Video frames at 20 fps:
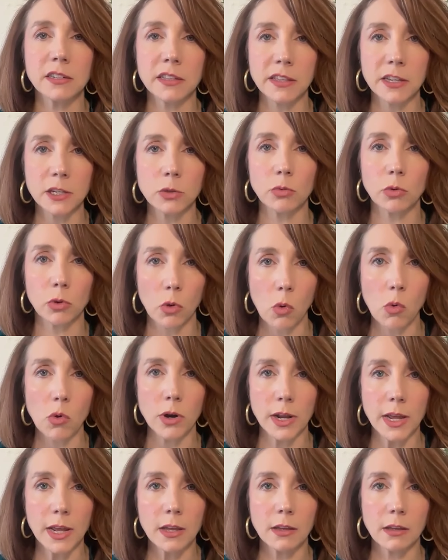to this
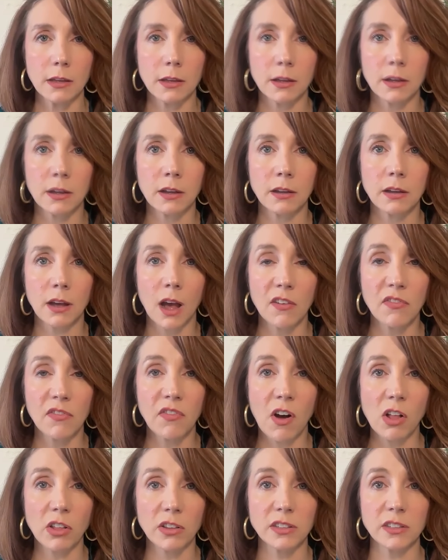recording, I
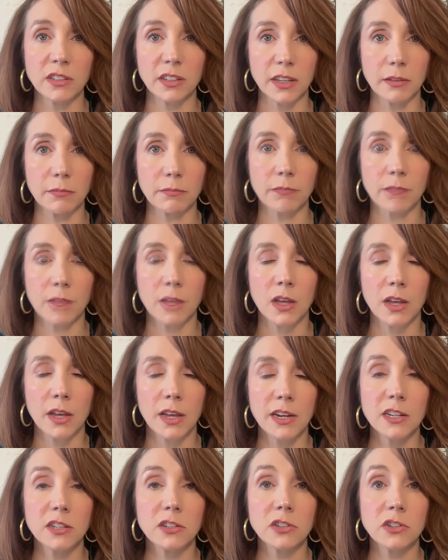fall asleep.
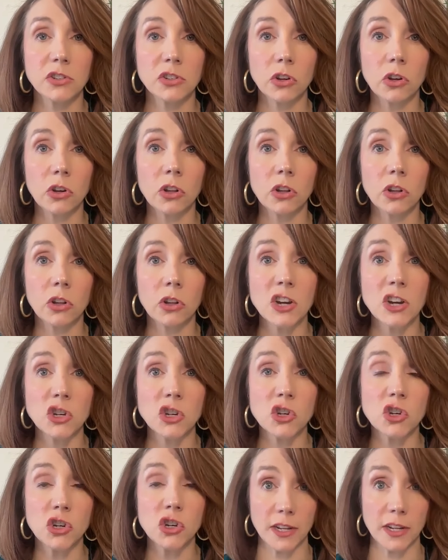It is dull as
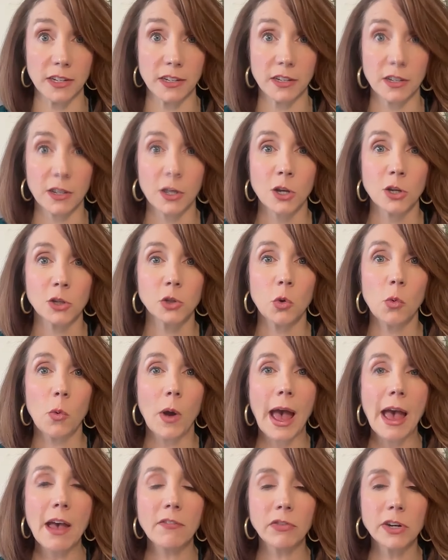shit. So
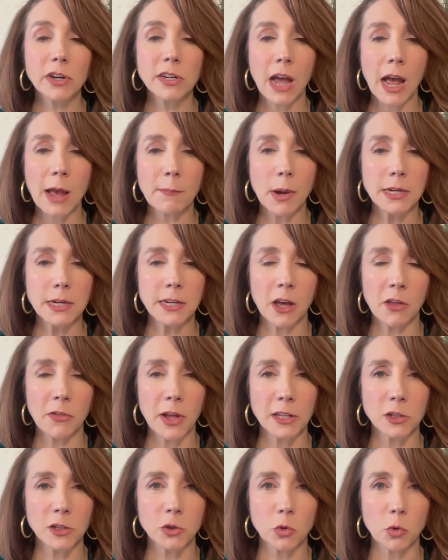every time I tell
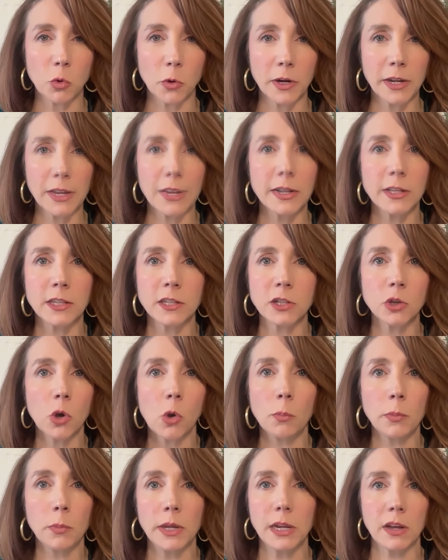that story, it's so
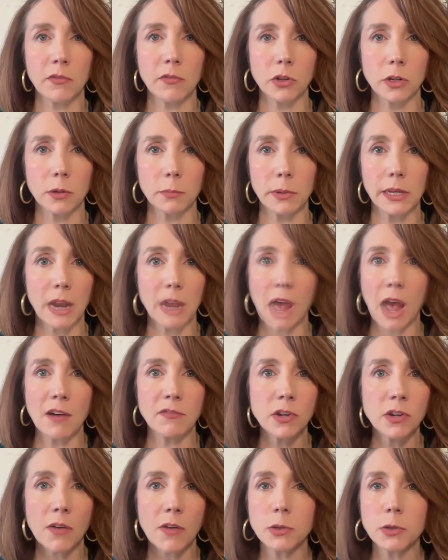meaningful to me. And I've
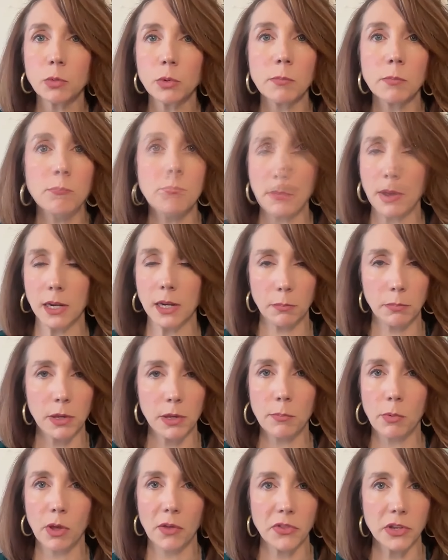done this with many
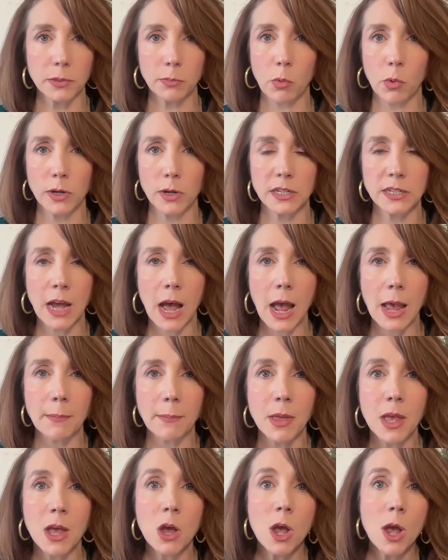people at this point in
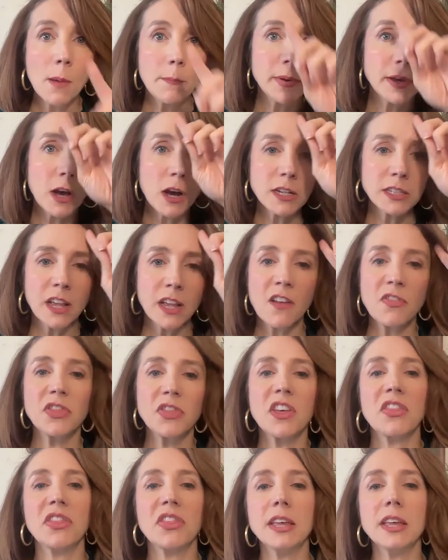time because
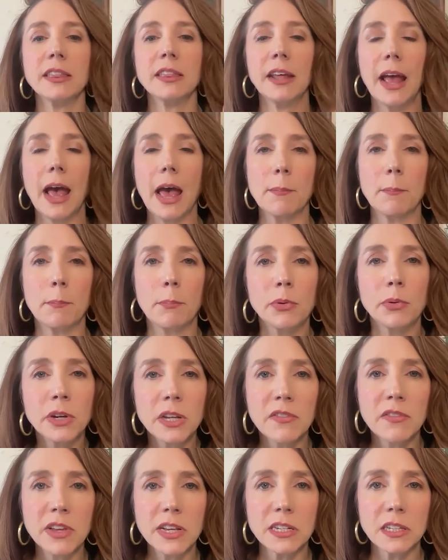the thing that had
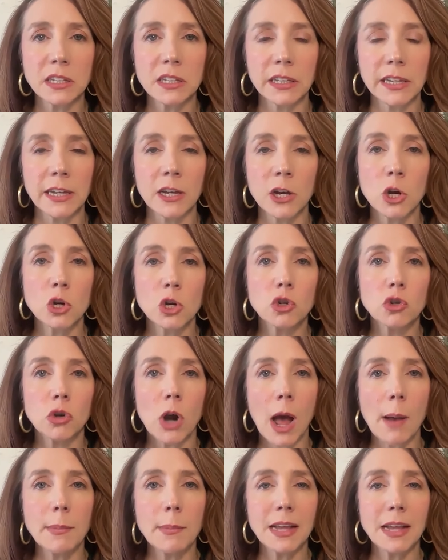previously
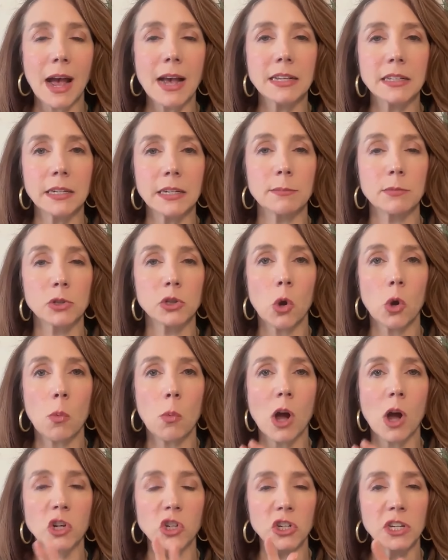traumatized him so
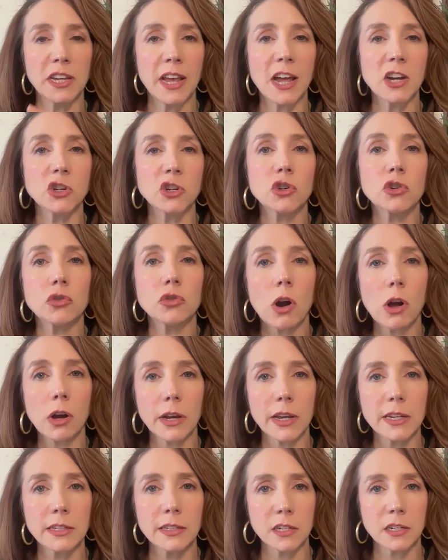much, he had
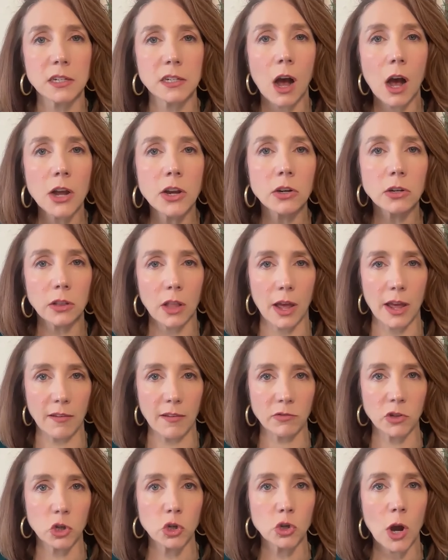shrunk his entire life
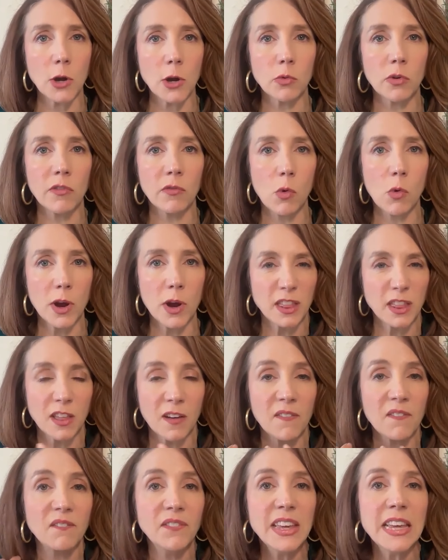to try to avoid
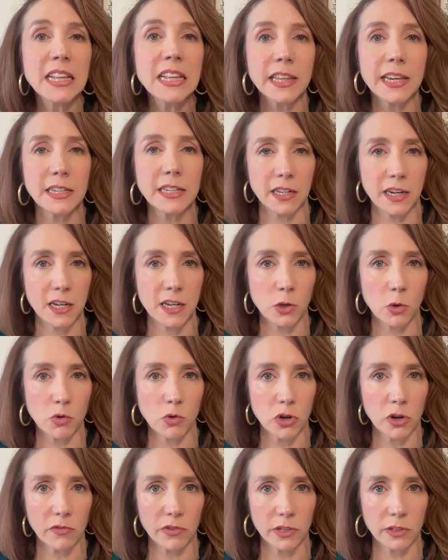the feelings in his own
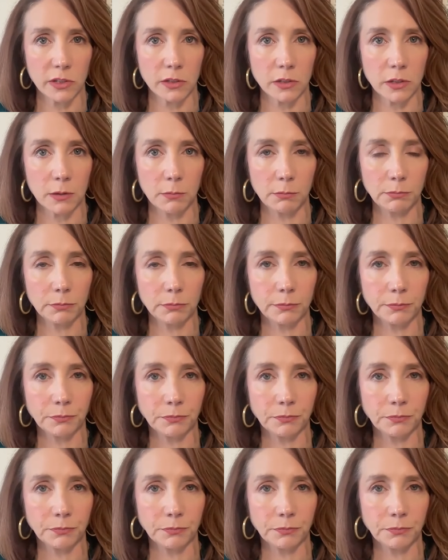nervous system,